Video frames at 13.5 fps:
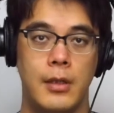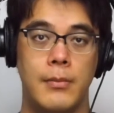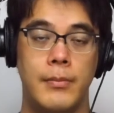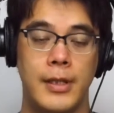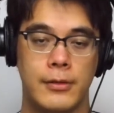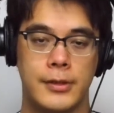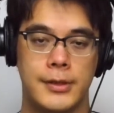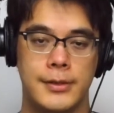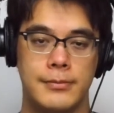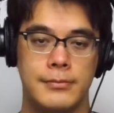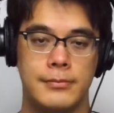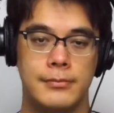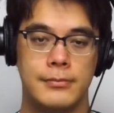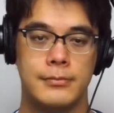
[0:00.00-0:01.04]
Milk.
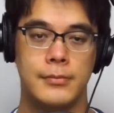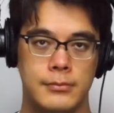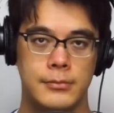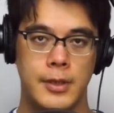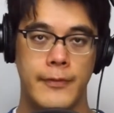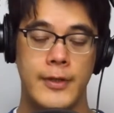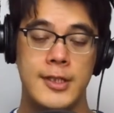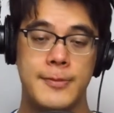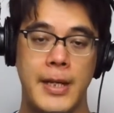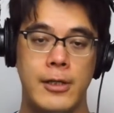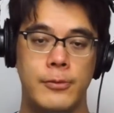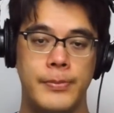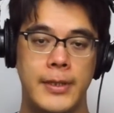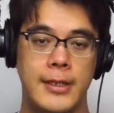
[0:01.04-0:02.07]
This
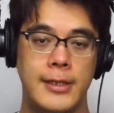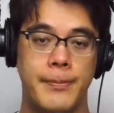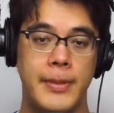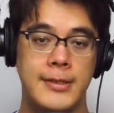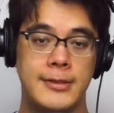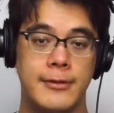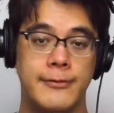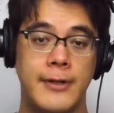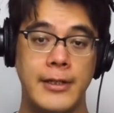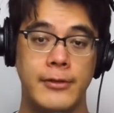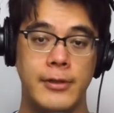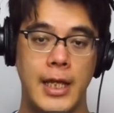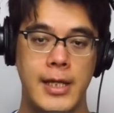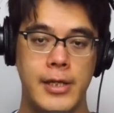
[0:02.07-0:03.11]
biopic depicts the
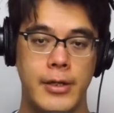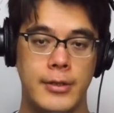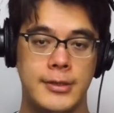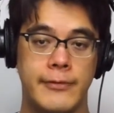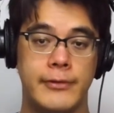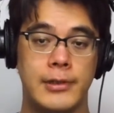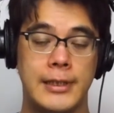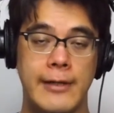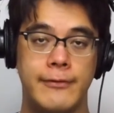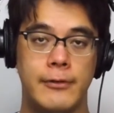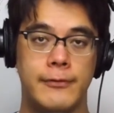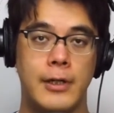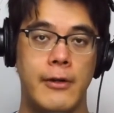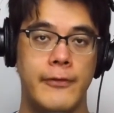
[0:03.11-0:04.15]
final 8 years of the life
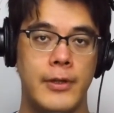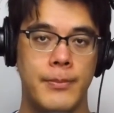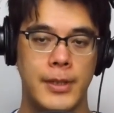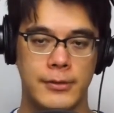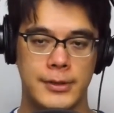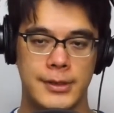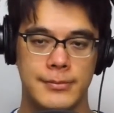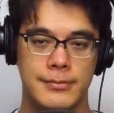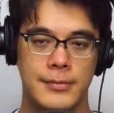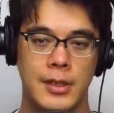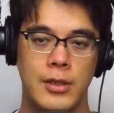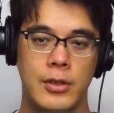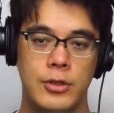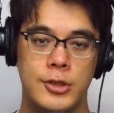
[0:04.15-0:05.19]
of Harvey Milk,
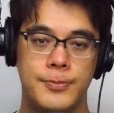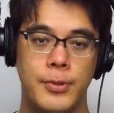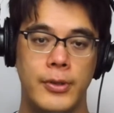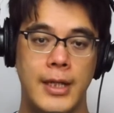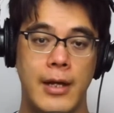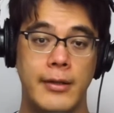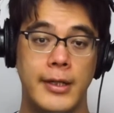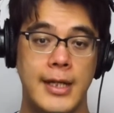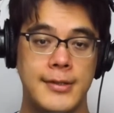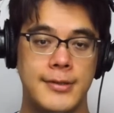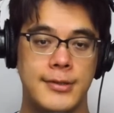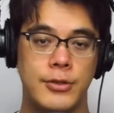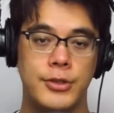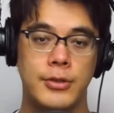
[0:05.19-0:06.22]
who spoke out against
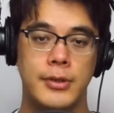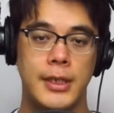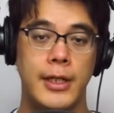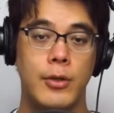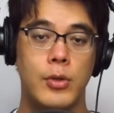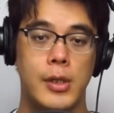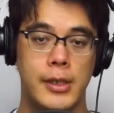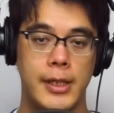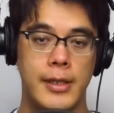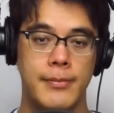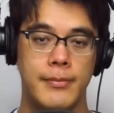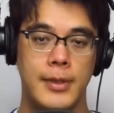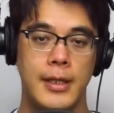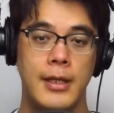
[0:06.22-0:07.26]
social inequality
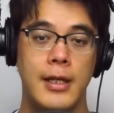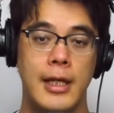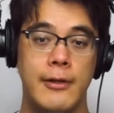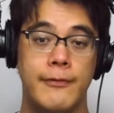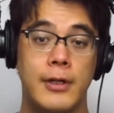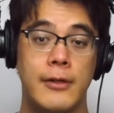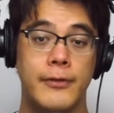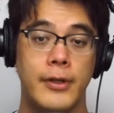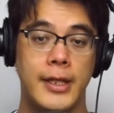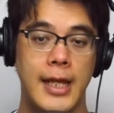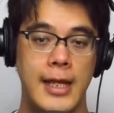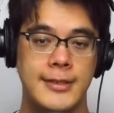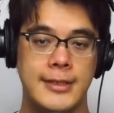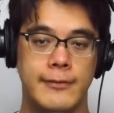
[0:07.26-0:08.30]
and fought for
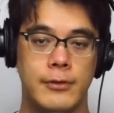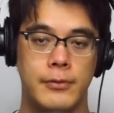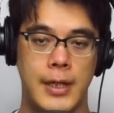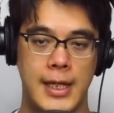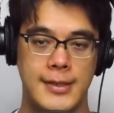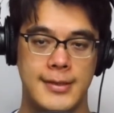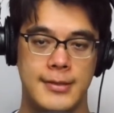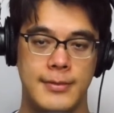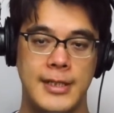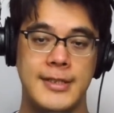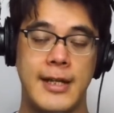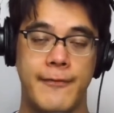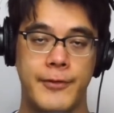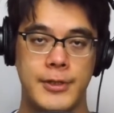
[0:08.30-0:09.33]
gay civil rights in
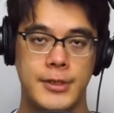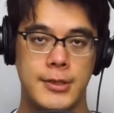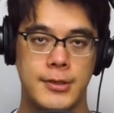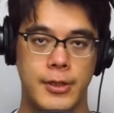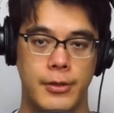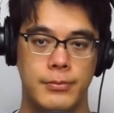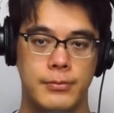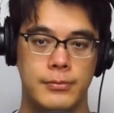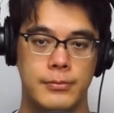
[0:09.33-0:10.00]
San Francisco.